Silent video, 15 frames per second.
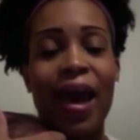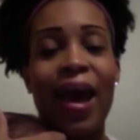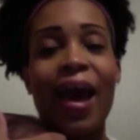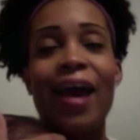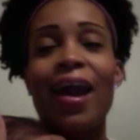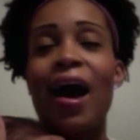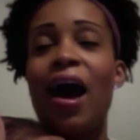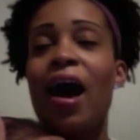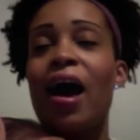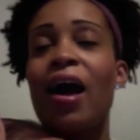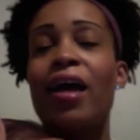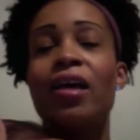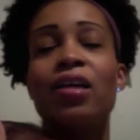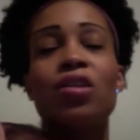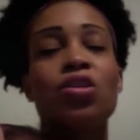And
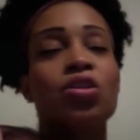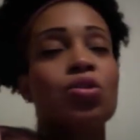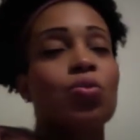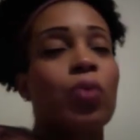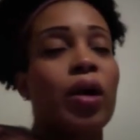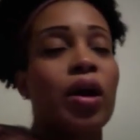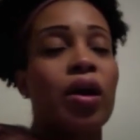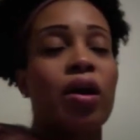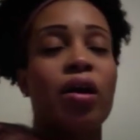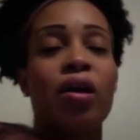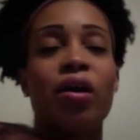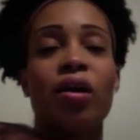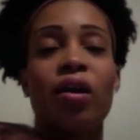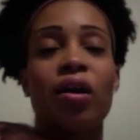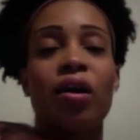I swear,
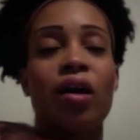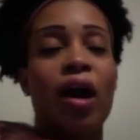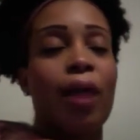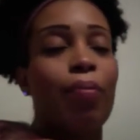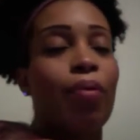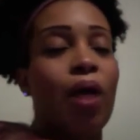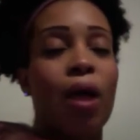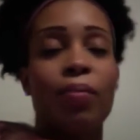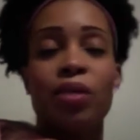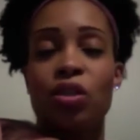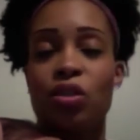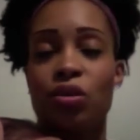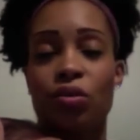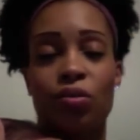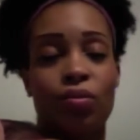I promise
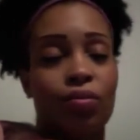you,